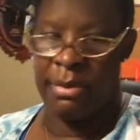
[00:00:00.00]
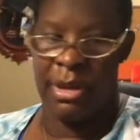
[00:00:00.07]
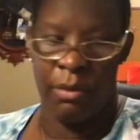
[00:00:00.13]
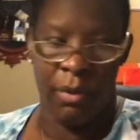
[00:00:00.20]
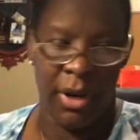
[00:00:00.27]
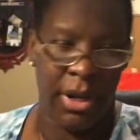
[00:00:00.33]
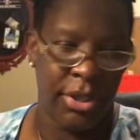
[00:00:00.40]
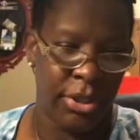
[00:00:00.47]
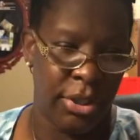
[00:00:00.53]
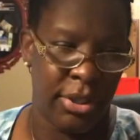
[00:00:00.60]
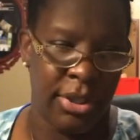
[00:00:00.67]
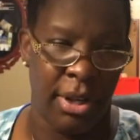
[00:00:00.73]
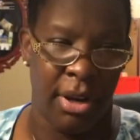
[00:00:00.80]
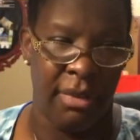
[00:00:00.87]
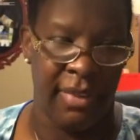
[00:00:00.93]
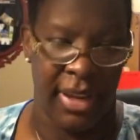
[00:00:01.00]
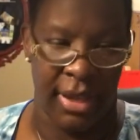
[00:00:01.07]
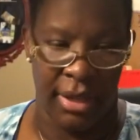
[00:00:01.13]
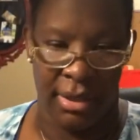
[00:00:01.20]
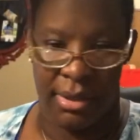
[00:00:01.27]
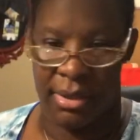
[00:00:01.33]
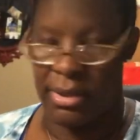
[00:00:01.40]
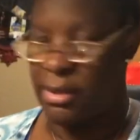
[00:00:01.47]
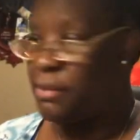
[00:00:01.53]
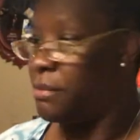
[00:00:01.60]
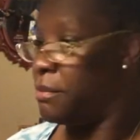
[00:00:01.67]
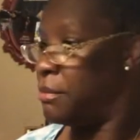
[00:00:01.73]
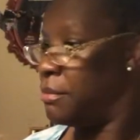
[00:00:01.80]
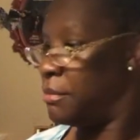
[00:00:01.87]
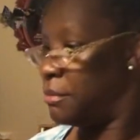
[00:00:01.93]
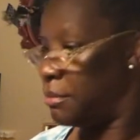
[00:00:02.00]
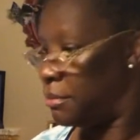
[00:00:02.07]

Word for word: little baby. Where's your cervix?